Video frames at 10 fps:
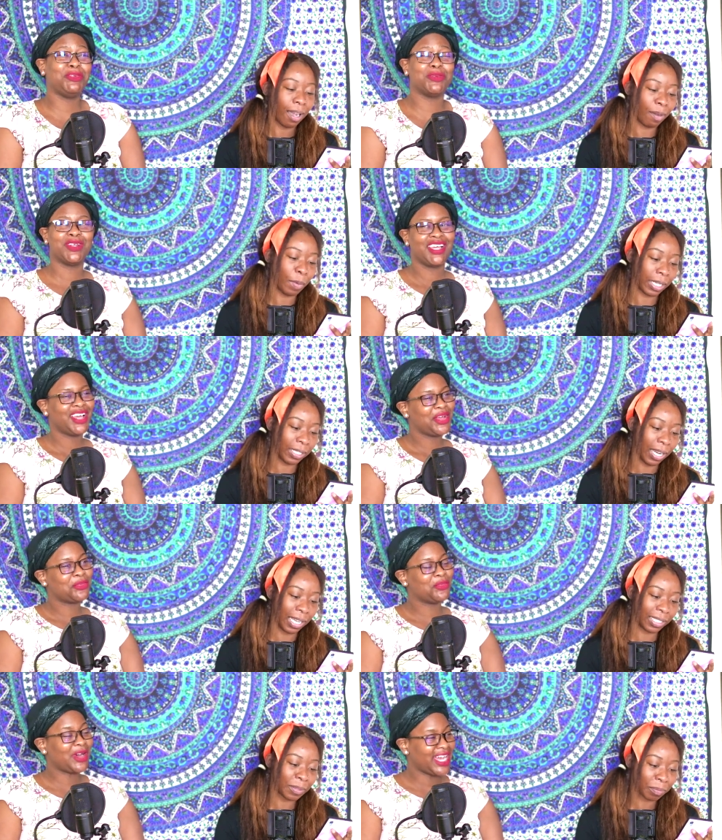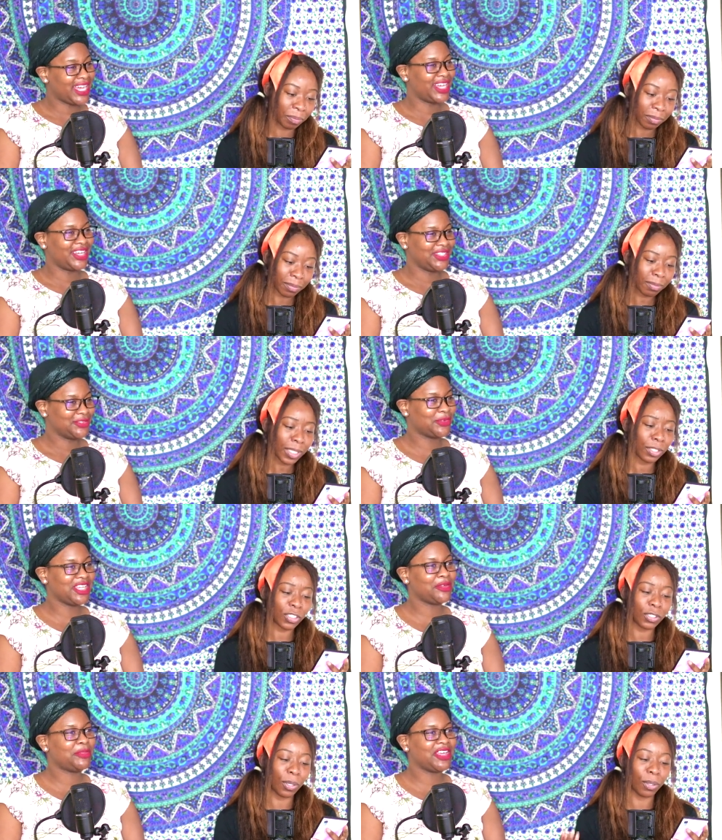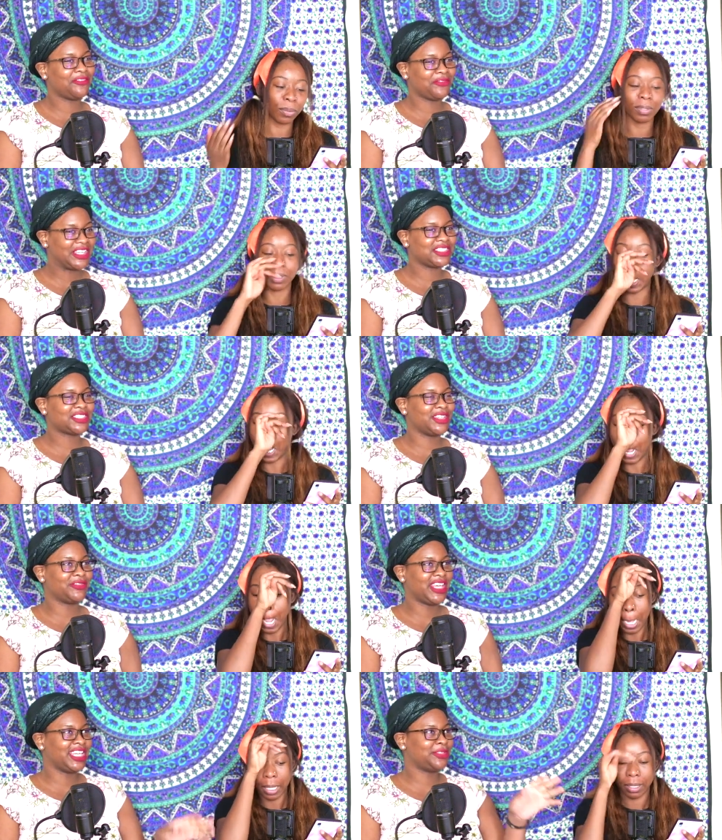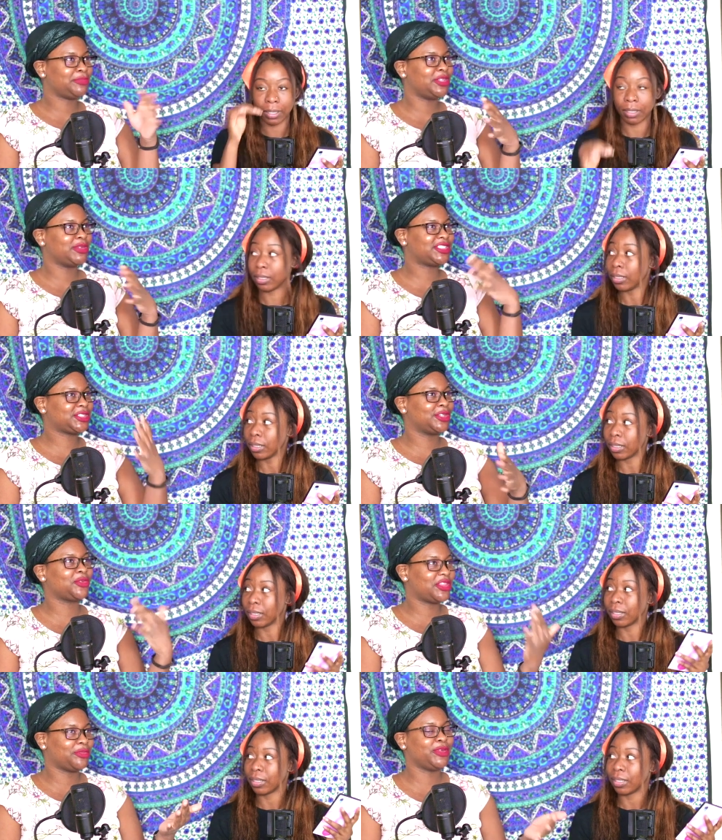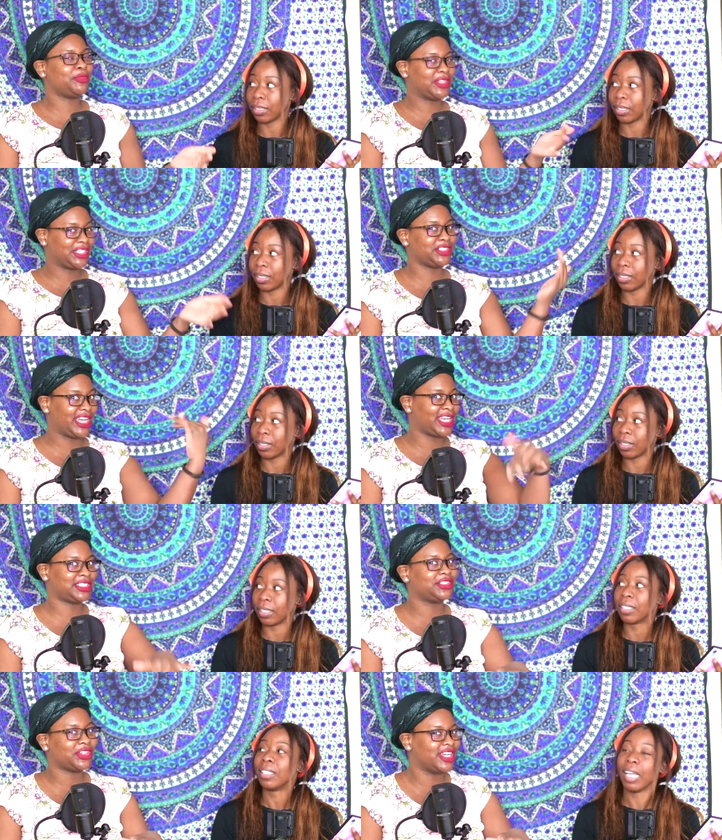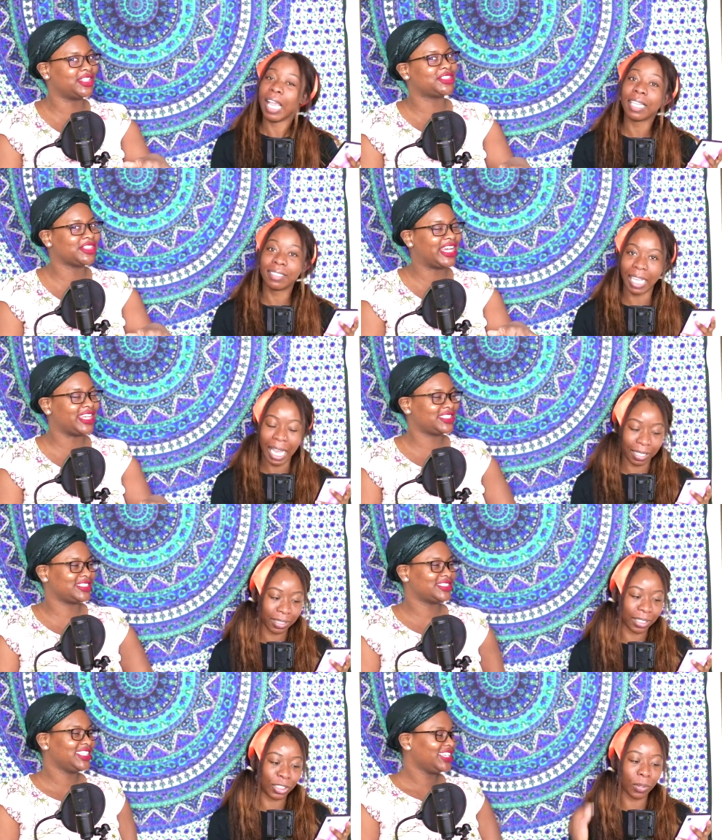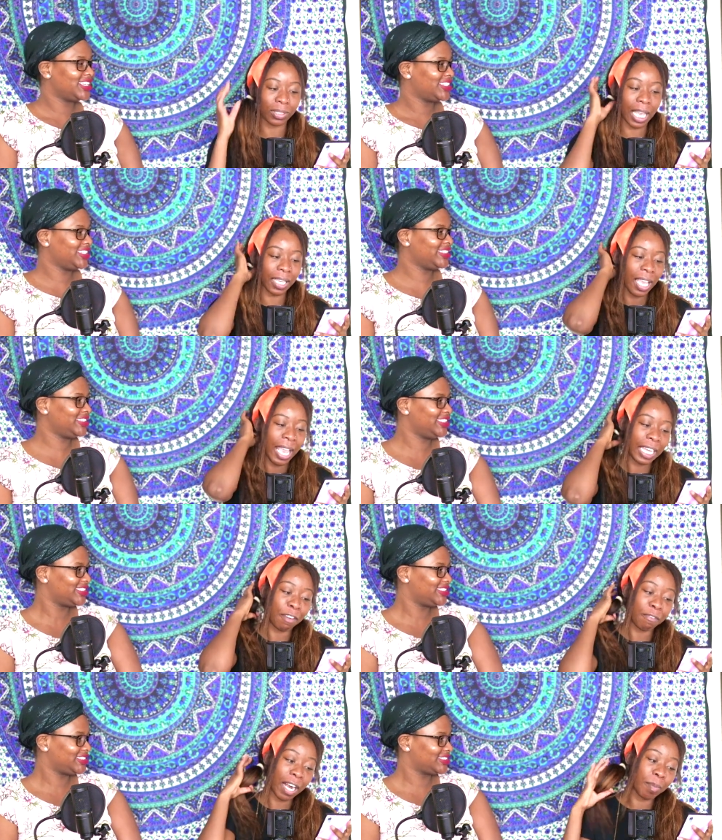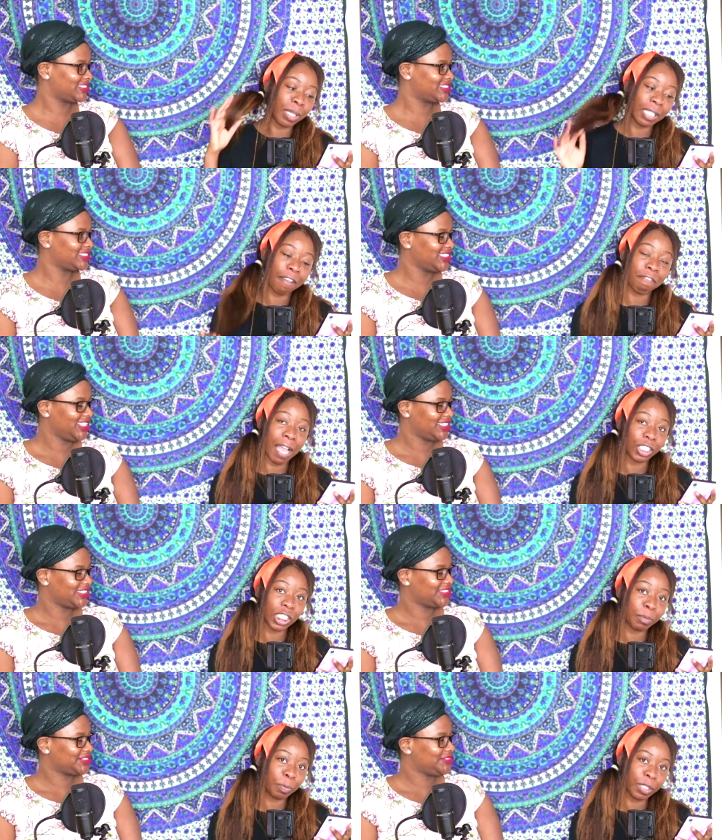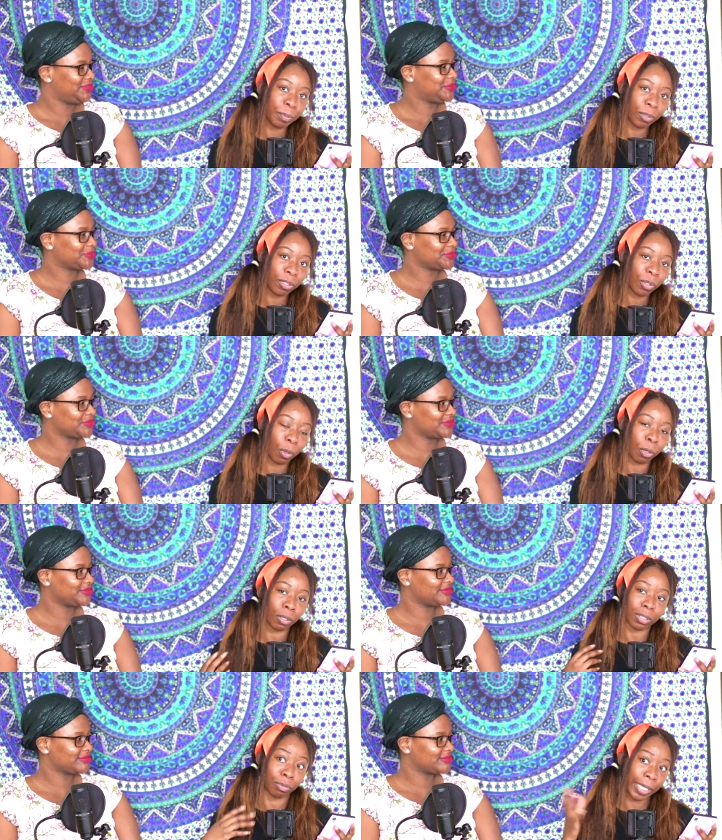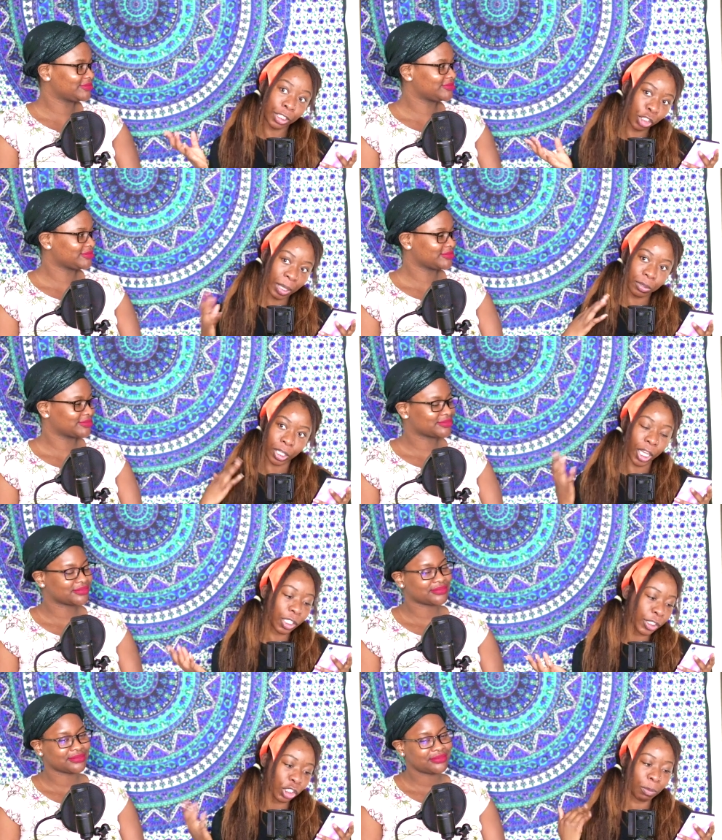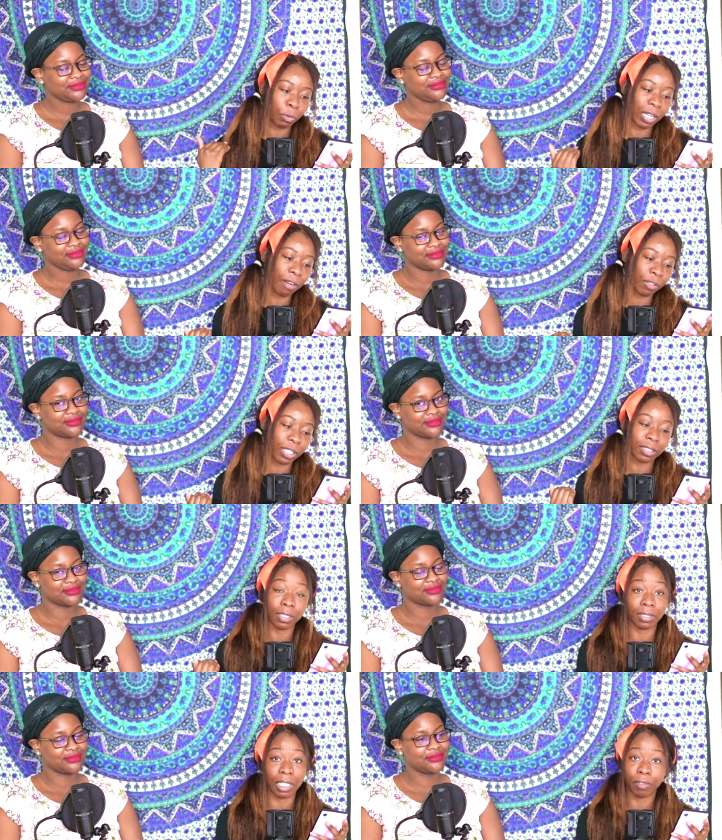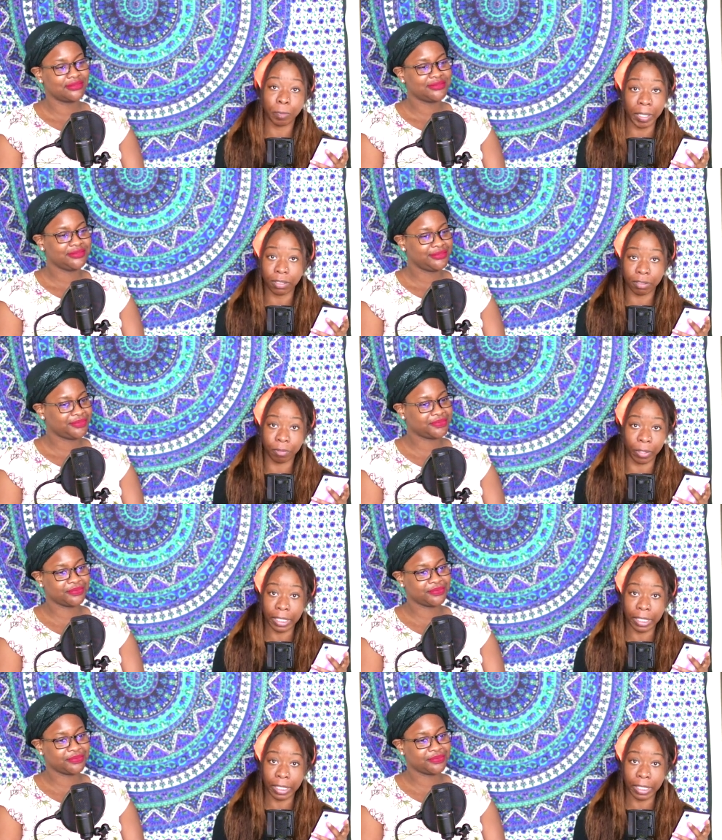Speaker 1: oh my god! Wow, way to so, be offensive and pretty much turn away the people that you're actually trying to exactly. Attract. So
Speaker 2: it's like an environment that fat shames people mm-hmm. or race shames, color shames, whatever, isn't a safe space for mm-hmm.